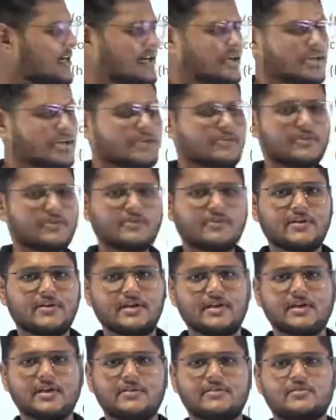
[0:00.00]
different
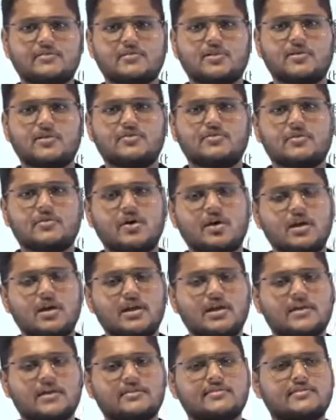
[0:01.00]
variants of
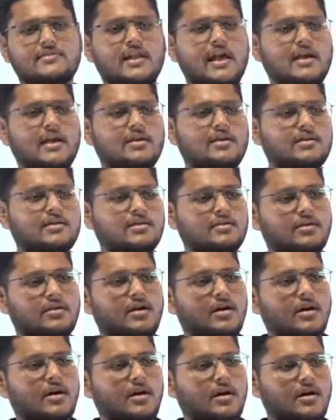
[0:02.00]
Horlicks like
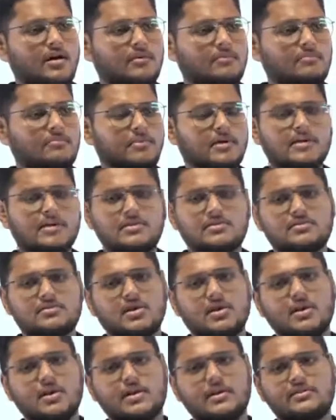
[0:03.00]
mother's
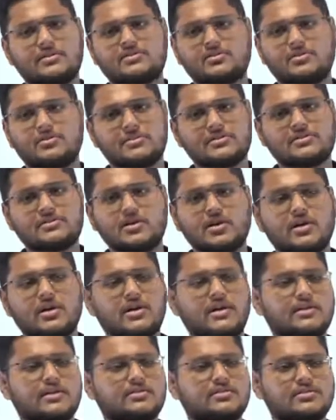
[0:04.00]
Horlicks, women's
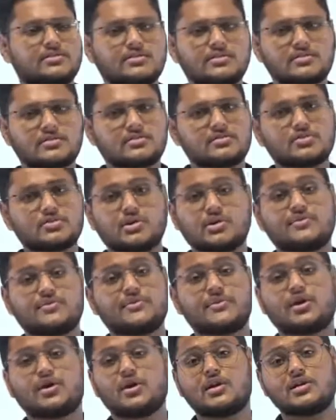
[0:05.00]
Horlicks, sugar
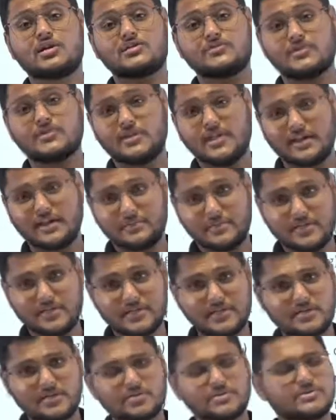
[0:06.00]
free Horlicks for
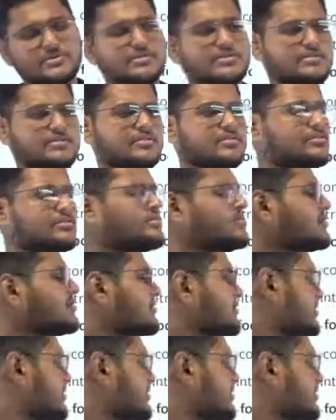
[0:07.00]
diabetic users. So